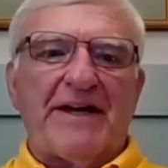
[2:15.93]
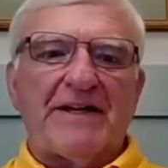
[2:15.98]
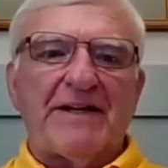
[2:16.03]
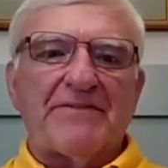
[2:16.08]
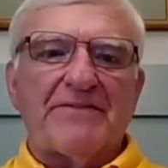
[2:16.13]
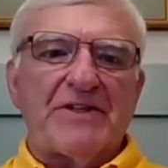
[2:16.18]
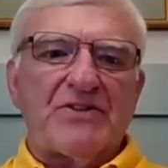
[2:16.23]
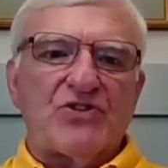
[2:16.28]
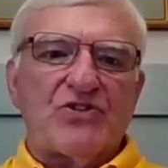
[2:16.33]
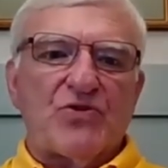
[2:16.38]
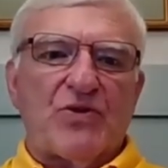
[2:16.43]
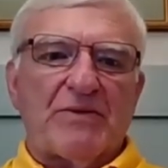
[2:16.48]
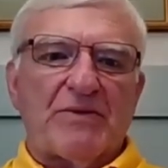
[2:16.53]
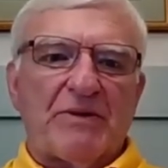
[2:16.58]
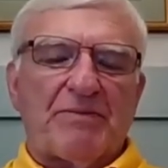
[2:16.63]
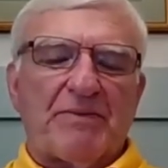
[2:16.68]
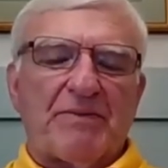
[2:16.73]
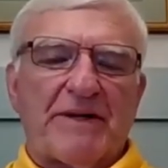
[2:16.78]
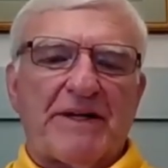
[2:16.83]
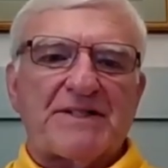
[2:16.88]
I've had every
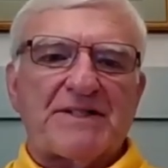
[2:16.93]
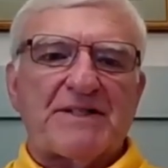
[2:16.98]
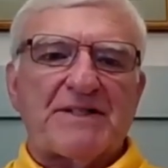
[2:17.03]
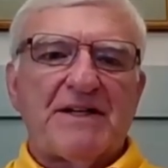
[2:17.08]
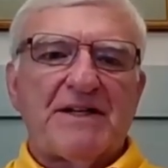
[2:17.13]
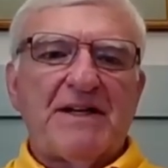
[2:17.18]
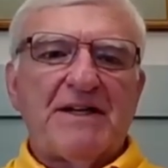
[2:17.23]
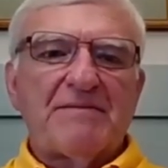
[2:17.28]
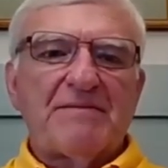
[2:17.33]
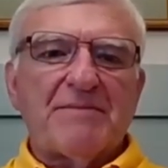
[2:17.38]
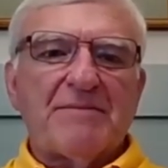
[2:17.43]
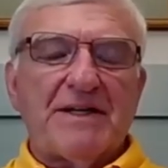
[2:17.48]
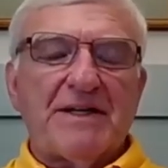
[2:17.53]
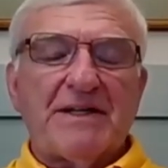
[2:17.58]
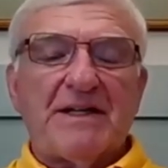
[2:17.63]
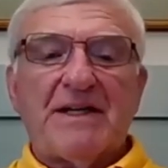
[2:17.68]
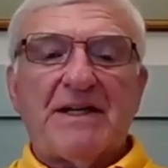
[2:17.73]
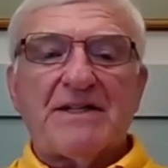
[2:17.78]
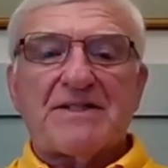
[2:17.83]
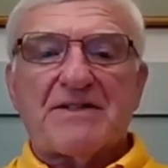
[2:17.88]
joint replaced,
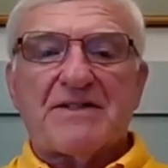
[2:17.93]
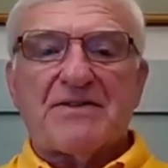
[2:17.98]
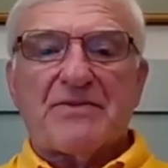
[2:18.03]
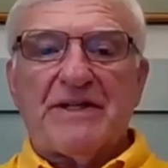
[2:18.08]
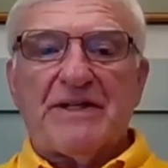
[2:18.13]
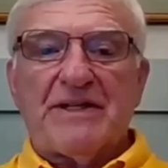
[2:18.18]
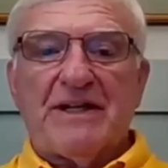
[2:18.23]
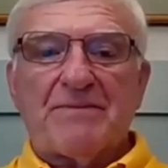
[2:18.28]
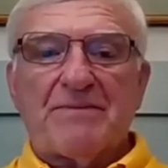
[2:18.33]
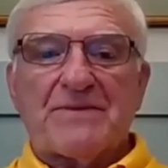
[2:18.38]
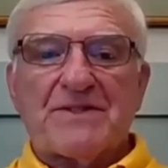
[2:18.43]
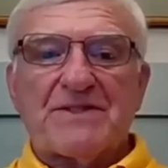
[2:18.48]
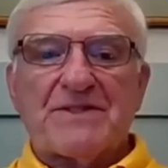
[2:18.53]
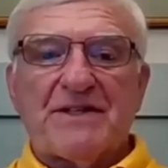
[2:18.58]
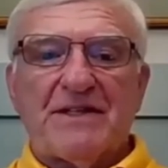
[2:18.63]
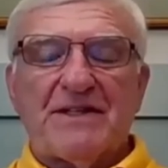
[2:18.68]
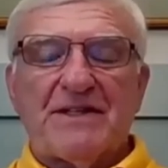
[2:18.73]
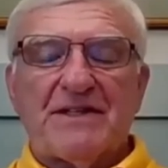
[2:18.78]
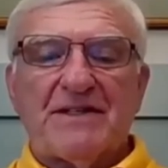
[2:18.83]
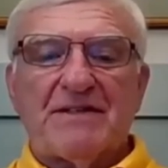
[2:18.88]
my knees, three
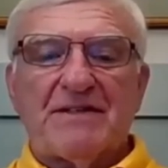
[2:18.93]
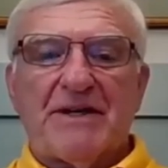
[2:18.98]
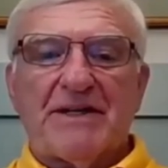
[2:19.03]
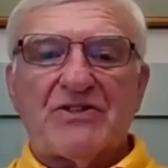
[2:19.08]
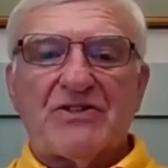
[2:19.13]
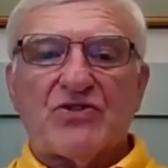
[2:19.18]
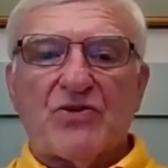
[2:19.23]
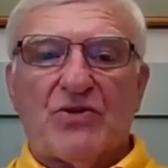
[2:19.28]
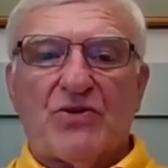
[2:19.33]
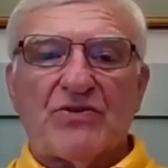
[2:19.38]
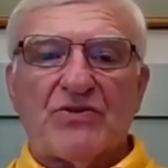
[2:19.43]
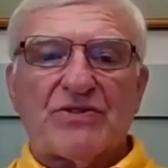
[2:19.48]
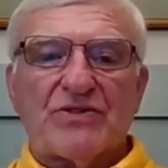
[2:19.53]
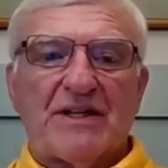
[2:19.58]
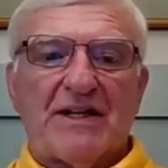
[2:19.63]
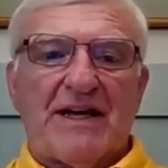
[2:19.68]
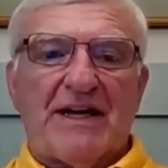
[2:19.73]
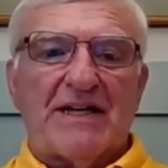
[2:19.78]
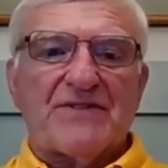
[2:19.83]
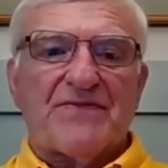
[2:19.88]
hips, and my
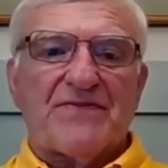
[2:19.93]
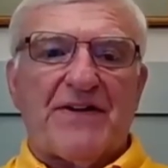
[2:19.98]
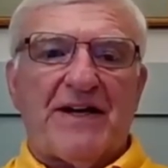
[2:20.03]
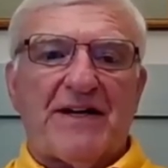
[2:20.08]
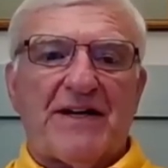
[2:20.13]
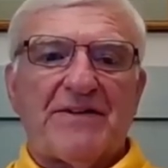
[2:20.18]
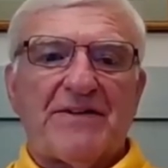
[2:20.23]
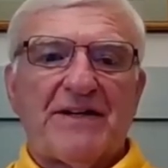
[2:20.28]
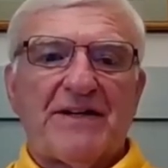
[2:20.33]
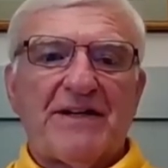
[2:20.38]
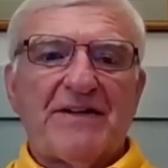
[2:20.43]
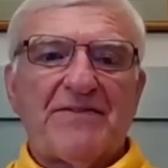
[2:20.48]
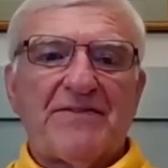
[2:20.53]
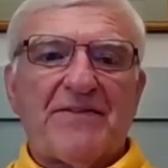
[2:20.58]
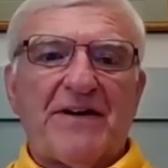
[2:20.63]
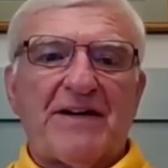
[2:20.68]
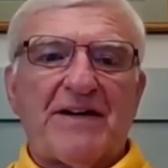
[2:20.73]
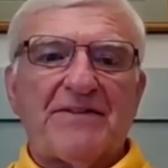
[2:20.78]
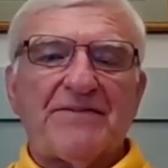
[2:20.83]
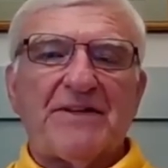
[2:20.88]
shoulders in the last five
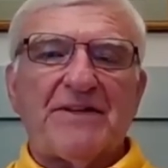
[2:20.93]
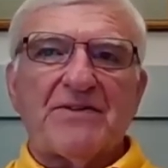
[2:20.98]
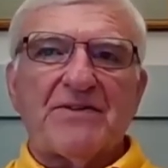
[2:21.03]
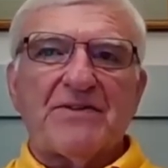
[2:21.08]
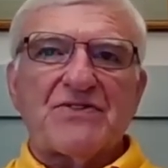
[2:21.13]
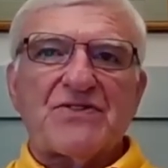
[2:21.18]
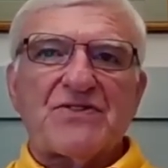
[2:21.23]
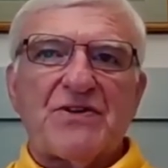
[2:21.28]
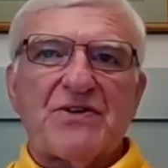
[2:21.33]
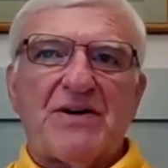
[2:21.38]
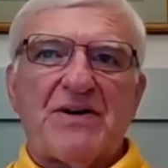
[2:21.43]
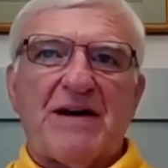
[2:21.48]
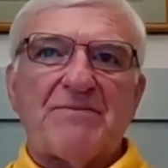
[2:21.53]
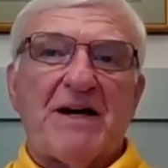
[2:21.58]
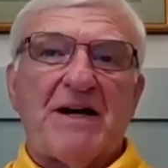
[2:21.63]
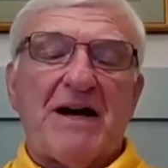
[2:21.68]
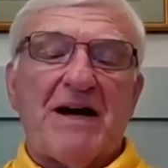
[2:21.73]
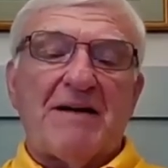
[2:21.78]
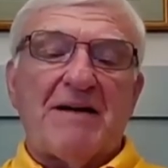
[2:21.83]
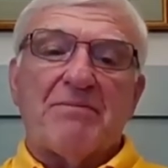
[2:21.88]
years.
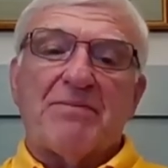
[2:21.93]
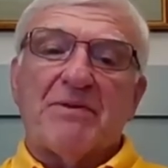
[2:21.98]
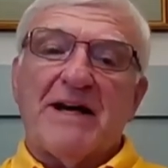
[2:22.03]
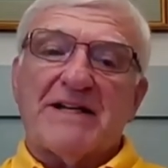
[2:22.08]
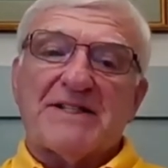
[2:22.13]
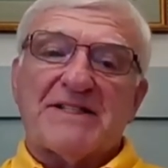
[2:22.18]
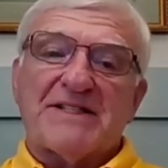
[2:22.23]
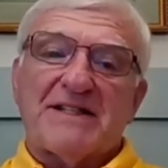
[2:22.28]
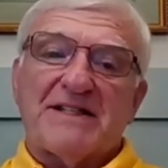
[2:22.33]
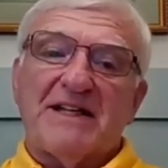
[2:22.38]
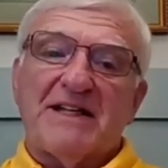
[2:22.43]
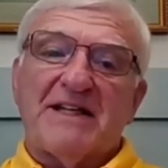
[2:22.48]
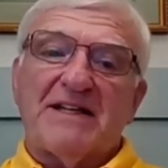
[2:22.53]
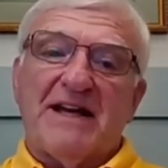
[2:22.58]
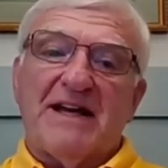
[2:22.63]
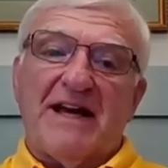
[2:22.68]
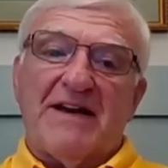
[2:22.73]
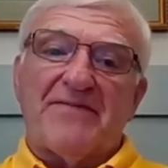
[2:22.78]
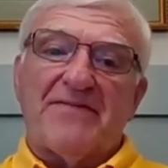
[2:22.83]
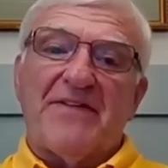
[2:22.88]
So I'm blessed
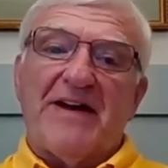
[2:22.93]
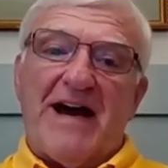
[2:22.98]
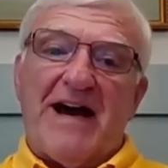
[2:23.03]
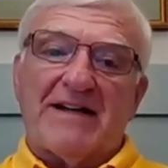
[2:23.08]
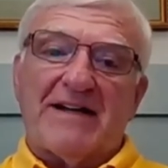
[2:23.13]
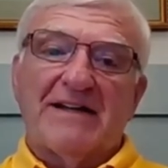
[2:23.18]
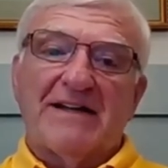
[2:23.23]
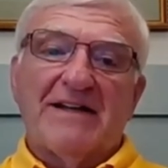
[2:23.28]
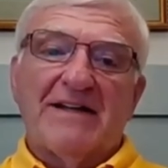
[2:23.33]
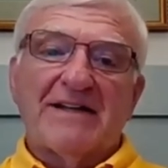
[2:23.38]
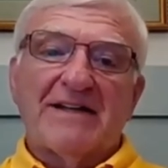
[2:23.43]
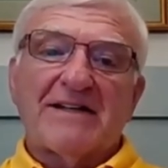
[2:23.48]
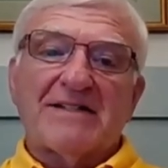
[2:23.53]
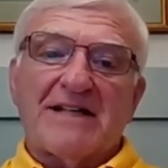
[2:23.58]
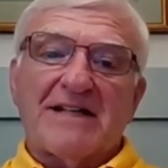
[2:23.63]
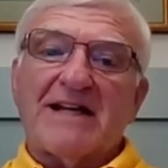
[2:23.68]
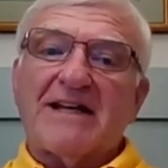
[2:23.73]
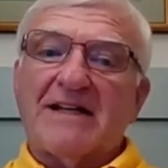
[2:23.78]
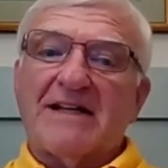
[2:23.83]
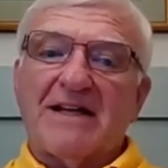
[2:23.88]
to have that,
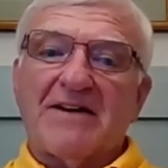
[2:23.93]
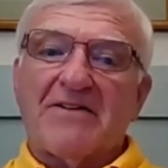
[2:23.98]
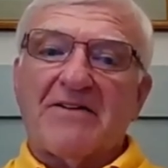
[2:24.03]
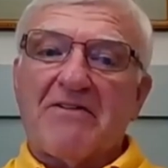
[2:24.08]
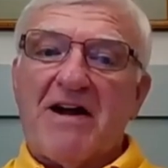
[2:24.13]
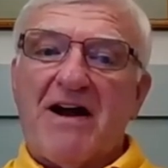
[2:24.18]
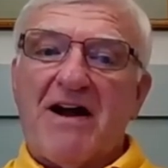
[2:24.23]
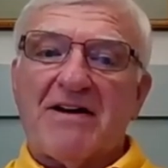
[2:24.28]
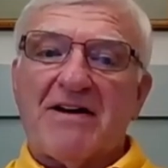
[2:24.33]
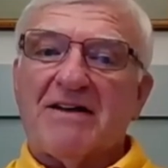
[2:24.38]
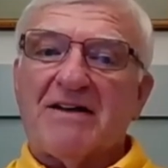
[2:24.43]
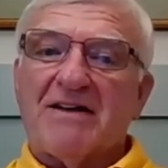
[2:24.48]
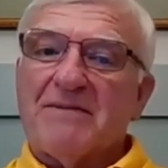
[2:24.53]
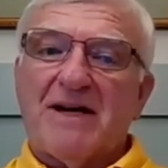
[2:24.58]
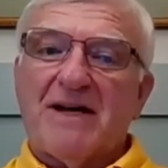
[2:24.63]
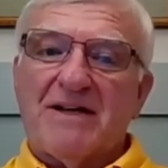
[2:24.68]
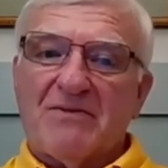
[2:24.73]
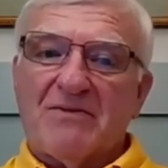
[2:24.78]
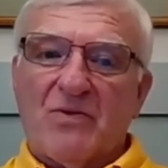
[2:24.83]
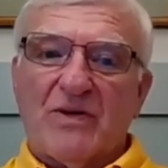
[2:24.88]
because I can get
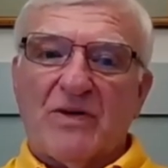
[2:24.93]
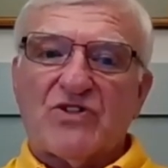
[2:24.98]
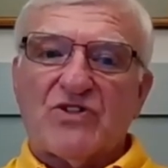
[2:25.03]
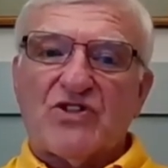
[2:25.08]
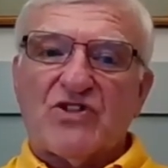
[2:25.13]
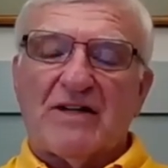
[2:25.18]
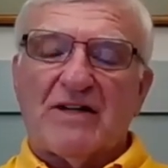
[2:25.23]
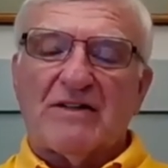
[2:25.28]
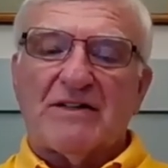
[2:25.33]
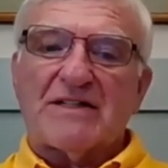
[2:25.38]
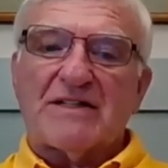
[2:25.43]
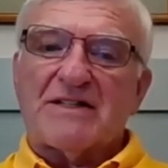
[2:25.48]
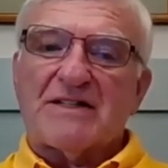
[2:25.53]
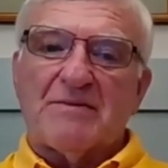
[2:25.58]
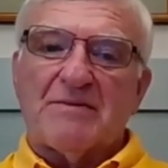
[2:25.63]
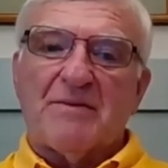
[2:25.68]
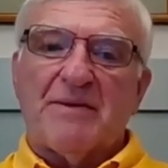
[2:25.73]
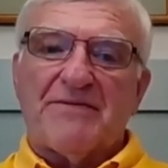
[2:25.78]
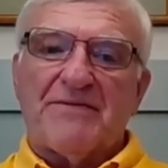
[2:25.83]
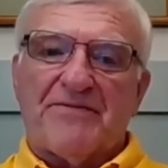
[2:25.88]
around and I'm not in a wheelchair
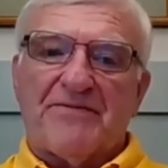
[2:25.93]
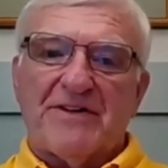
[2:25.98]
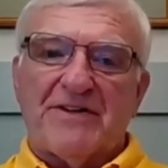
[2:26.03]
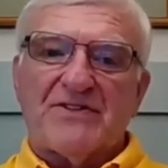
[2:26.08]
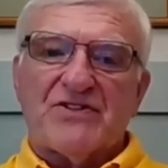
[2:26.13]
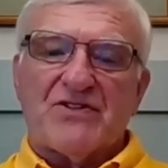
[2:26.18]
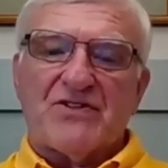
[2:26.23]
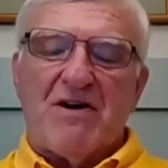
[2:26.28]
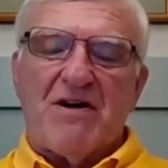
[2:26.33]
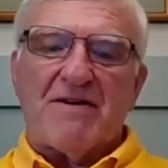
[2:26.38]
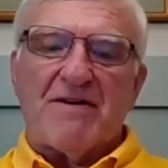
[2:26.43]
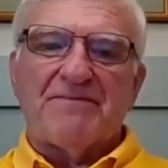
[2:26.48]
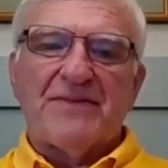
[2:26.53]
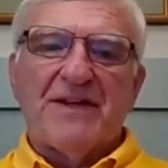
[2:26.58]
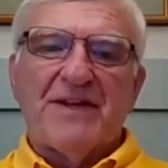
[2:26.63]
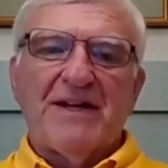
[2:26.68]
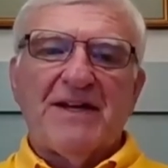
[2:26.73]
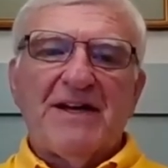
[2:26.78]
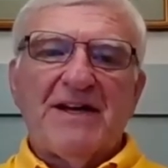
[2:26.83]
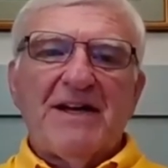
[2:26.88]
like some of my friends
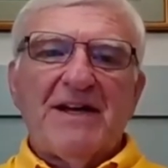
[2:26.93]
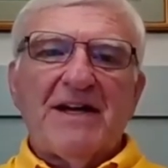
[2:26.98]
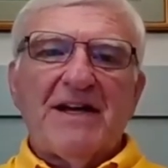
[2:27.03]
are.